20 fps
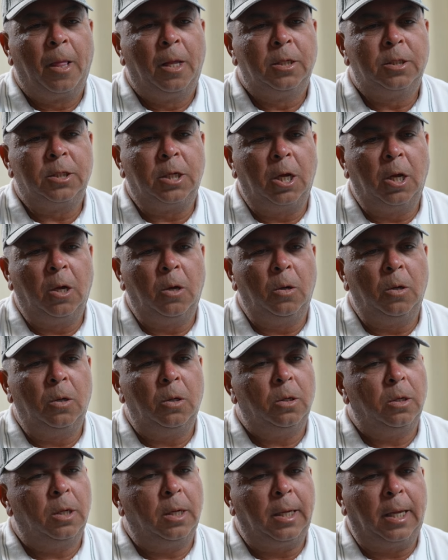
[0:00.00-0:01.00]
So
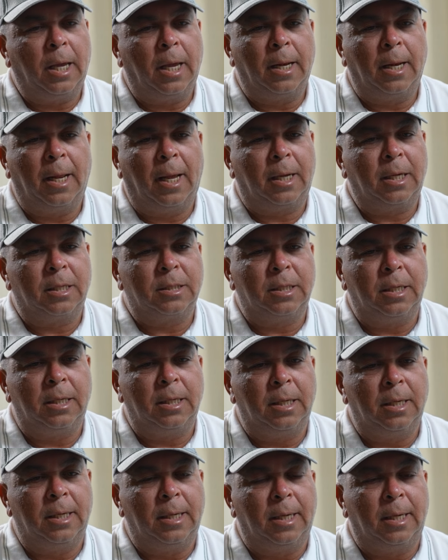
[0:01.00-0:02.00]
again, like I said
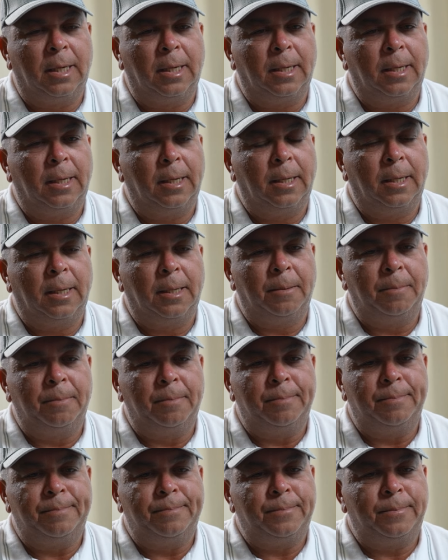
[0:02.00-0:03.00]
earlier,
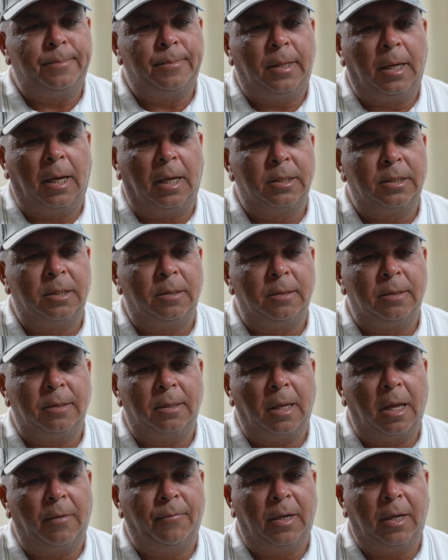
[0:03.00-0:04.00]
guys will
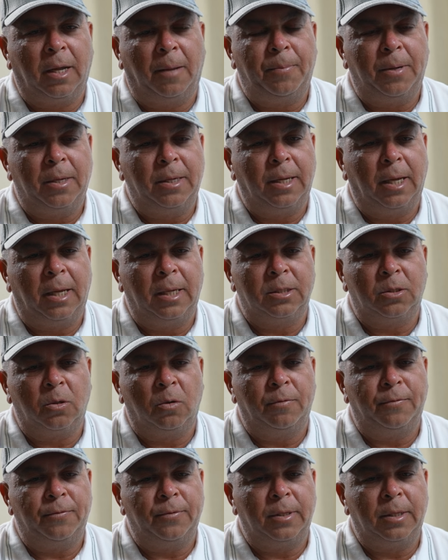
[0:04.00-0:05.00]
have a couple of days
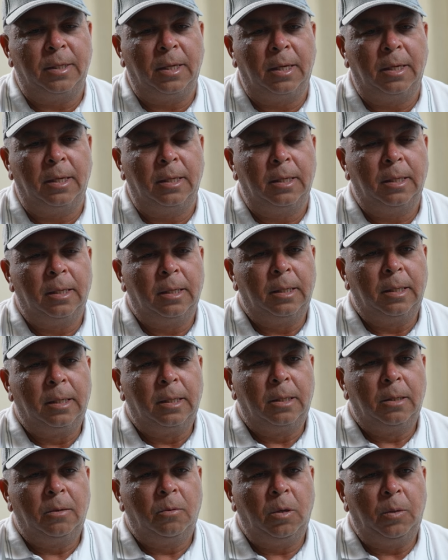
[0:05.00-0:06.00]
off, and then
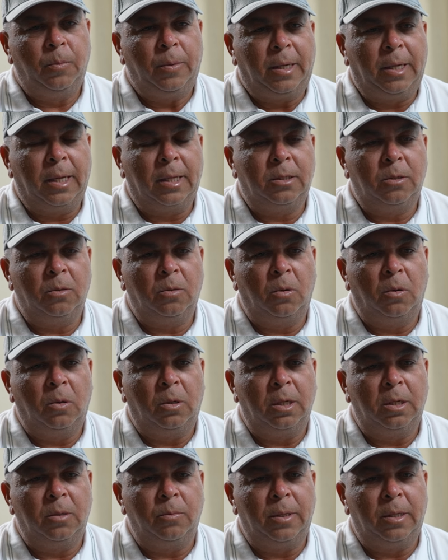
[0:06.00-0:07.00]
when we get to
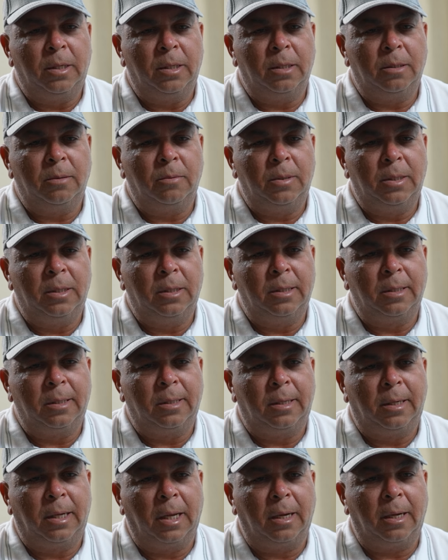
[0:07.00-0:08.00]
Auckland, we'll
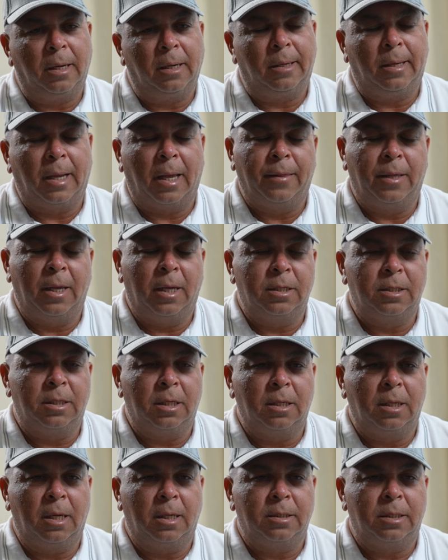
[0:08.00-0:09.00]
gather as
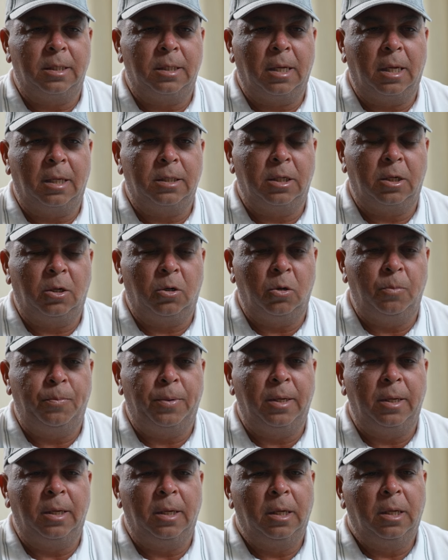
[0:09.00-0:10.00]
a group
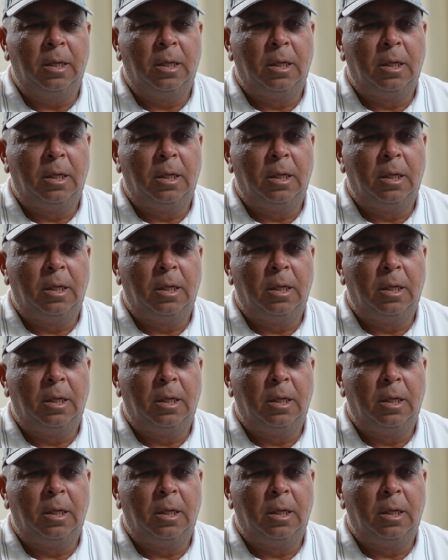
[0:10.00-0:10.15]
and